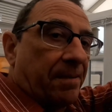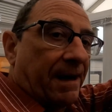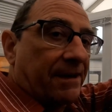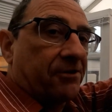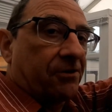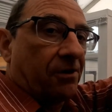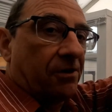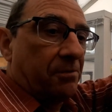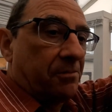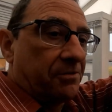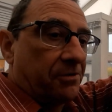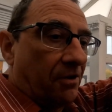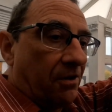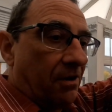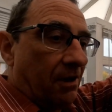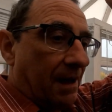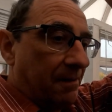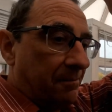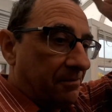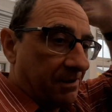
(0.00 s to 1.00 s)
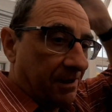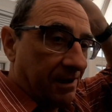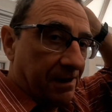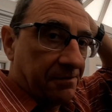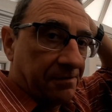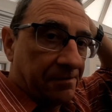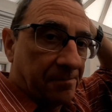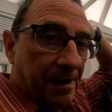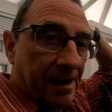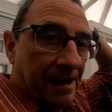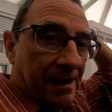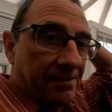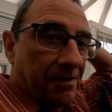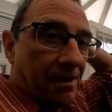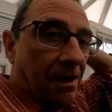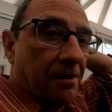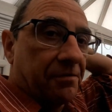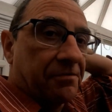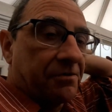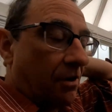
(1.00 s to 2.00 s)
the bedrooms are all emptied
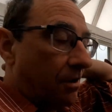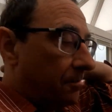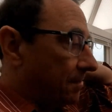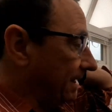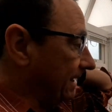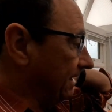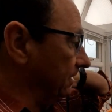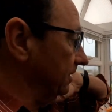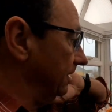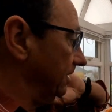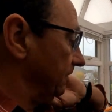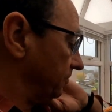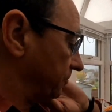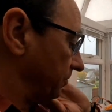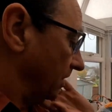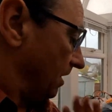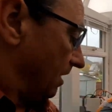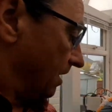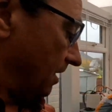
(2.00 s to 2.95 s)
and the loft's all back in use.